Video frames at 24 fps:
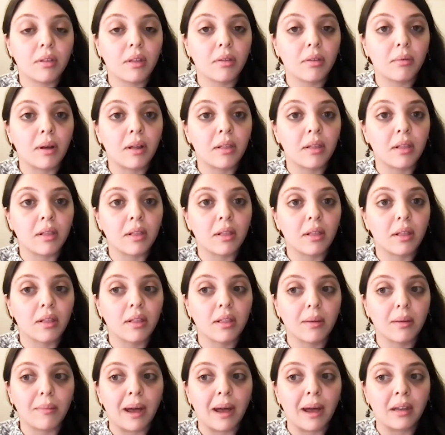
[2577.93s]
as well as the
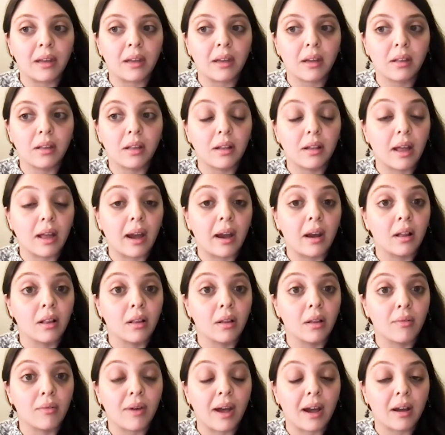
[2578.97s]
systematic denial
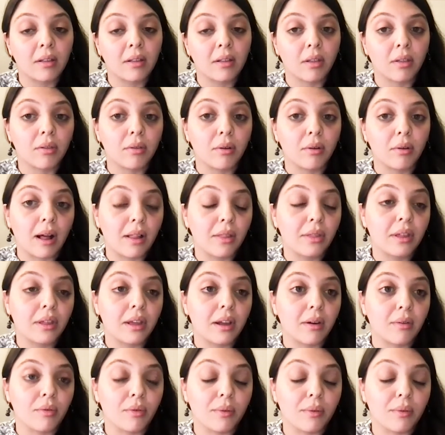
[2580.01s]
of access to healthcare for